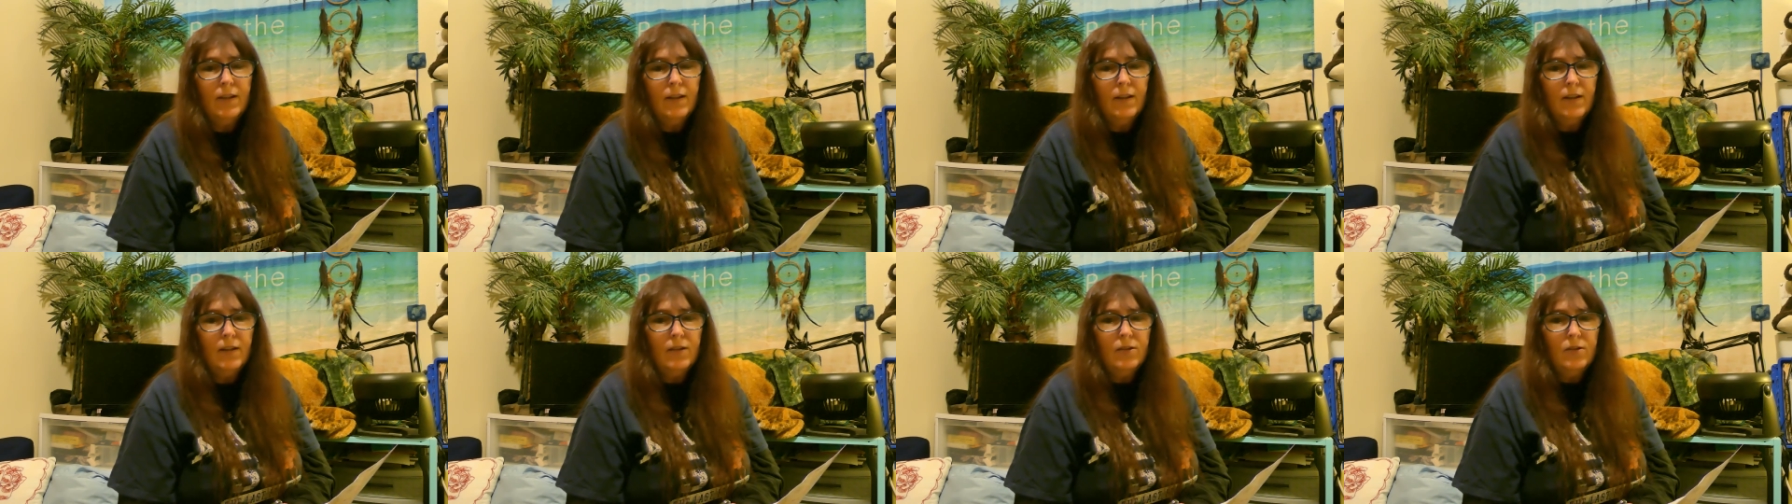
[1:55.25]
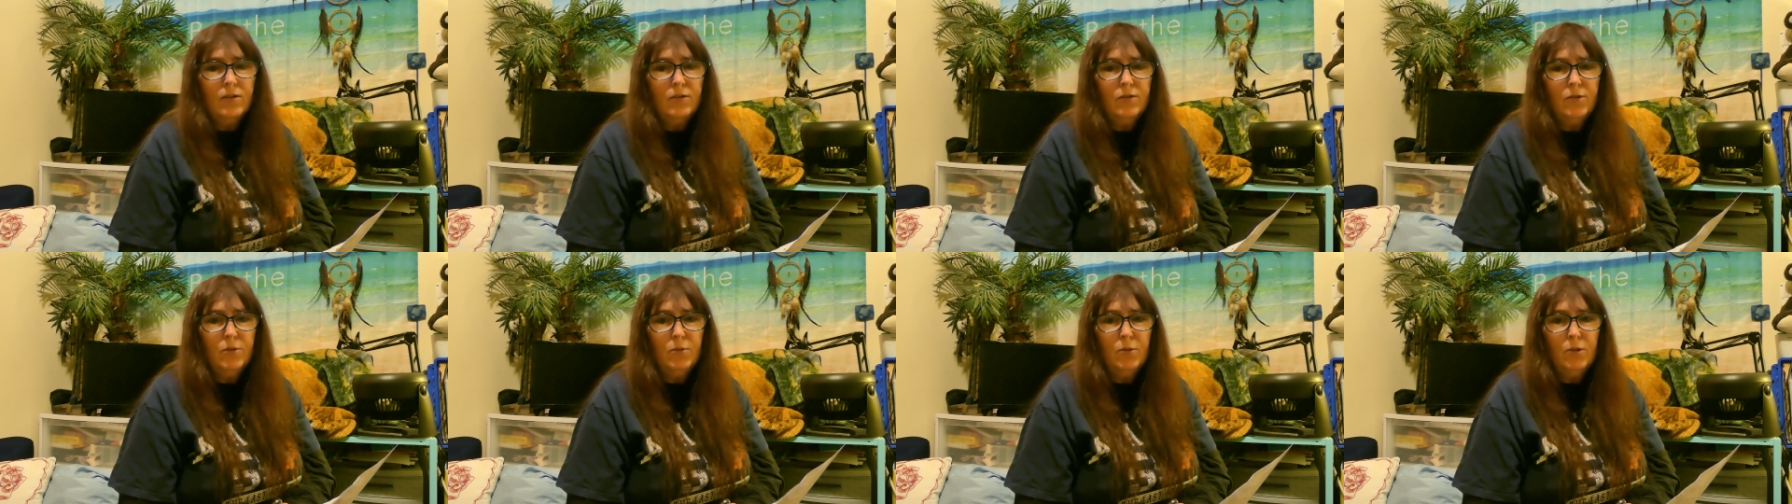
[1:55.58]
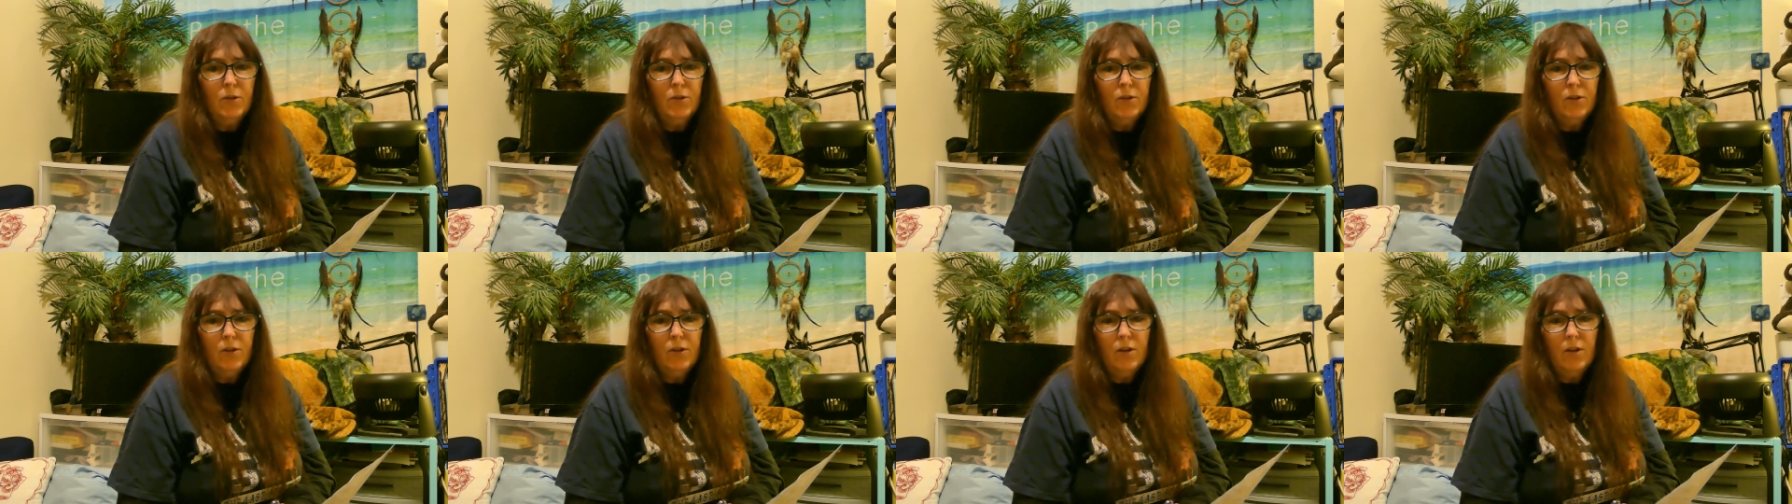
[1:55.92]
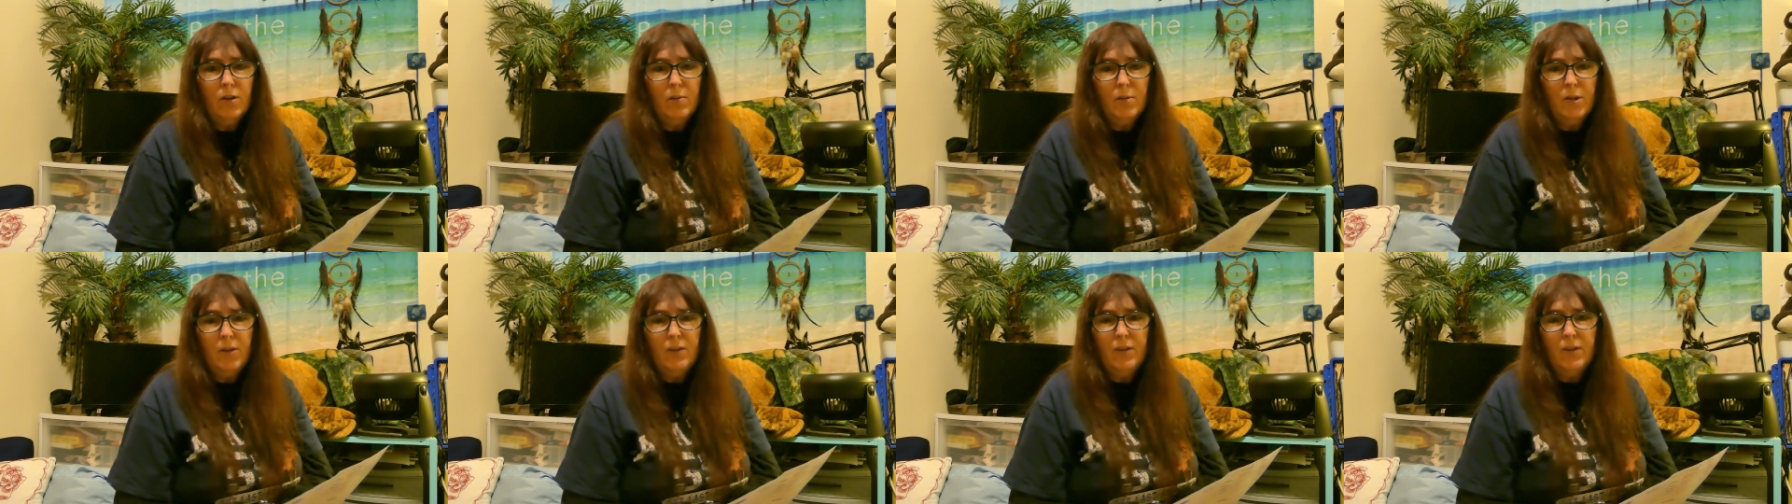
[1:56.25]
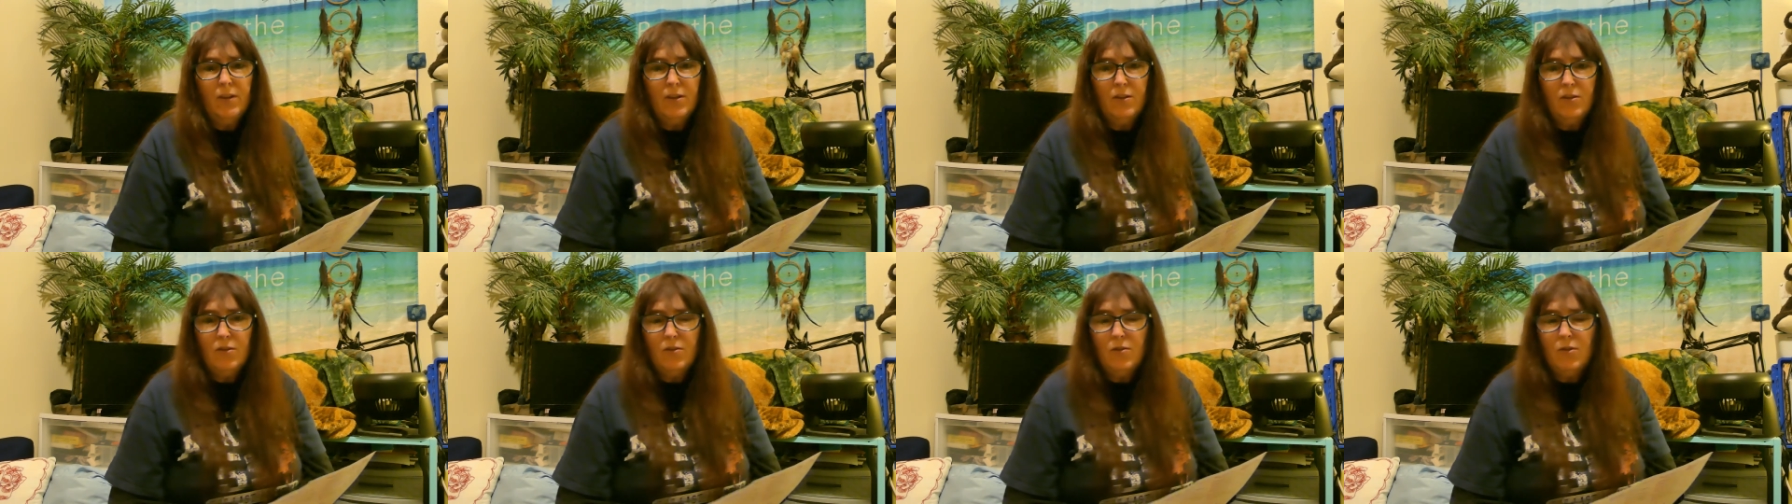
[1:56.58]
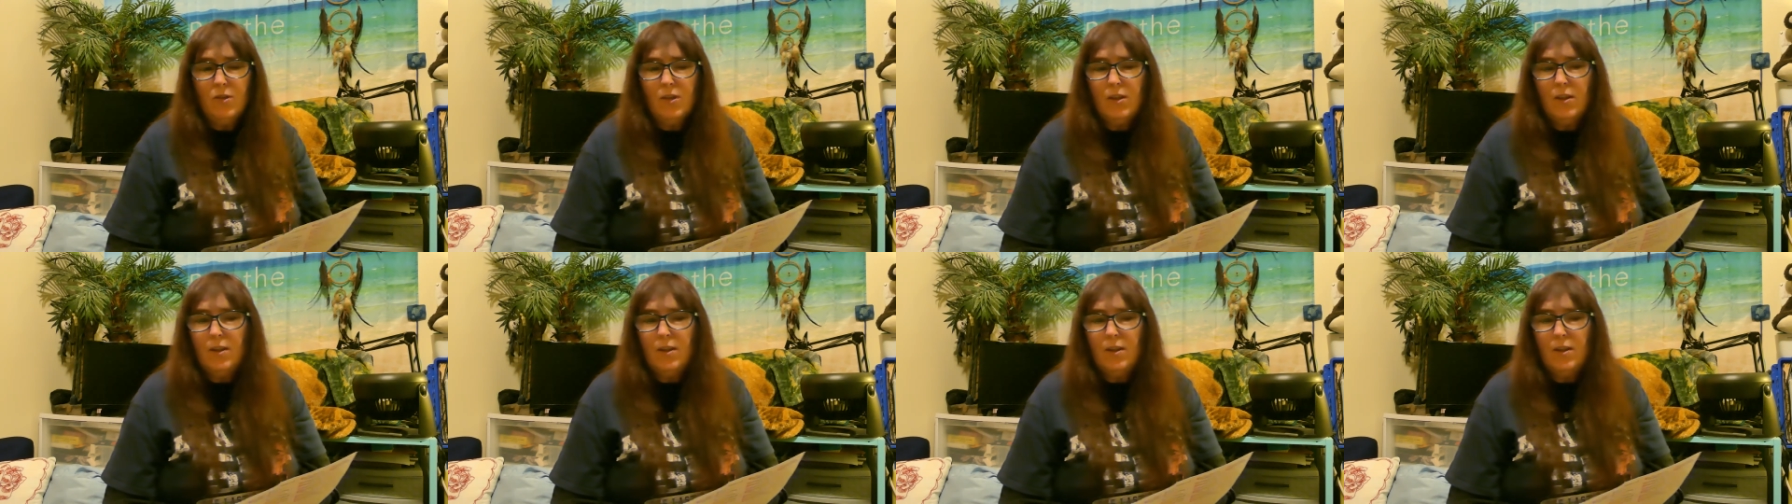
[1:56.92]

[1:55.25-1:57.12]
So if you want to learn all about the history,